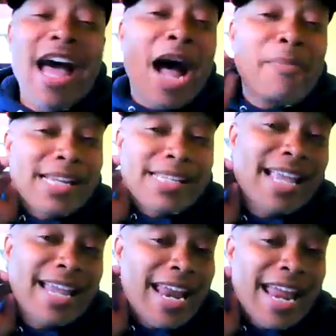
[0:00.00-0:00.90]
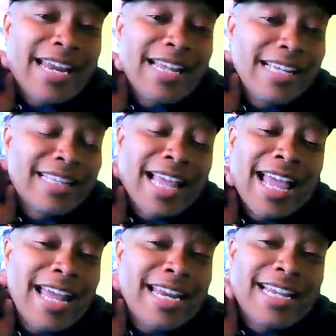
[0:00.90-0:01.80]
I'm not saying that
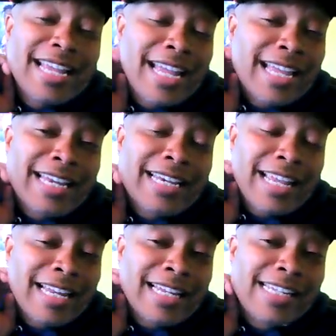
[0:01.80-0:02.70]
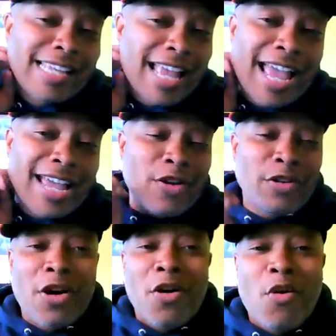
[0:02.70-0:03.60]
Eddie and Lisa had no
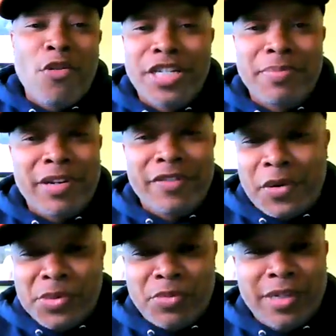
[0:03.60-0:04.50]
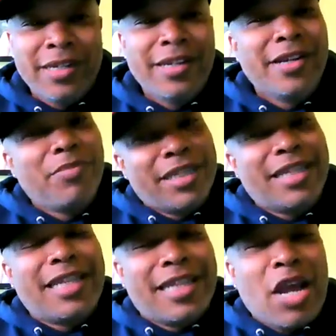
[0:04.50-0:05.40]
long courtship in the first one, but
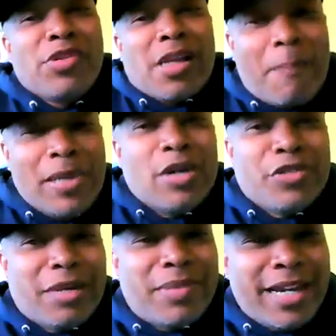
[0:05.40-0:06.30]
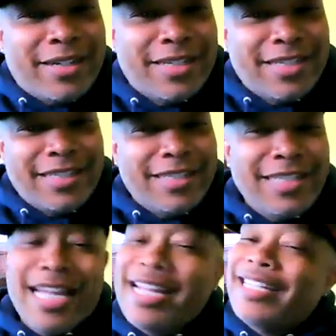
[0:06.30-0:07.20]
there was a build up there.
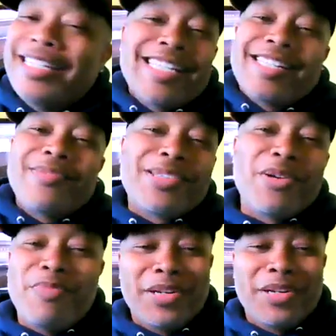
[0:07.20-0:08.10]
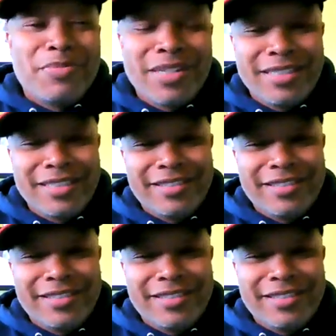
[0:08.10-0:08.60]
There was no build up here.